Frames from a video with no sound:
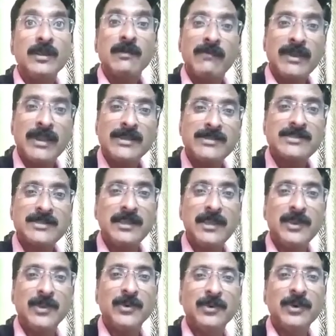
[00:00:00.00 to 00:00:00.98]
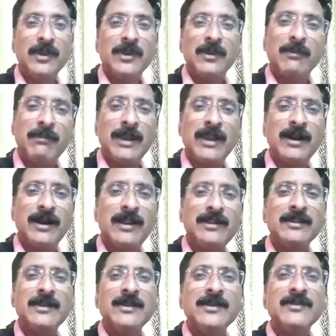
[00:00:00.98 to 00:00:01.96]
When I see you, my
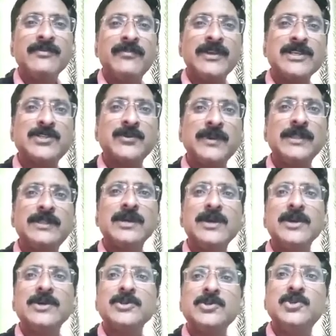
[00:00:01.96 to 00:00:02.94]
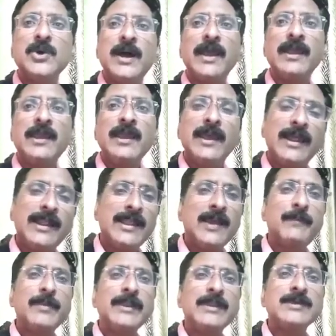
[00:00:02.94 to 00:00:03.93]
heart fills with joy and
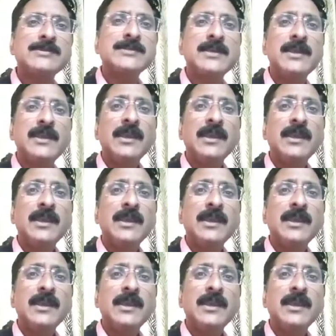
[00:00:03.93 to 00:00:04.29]
happiness.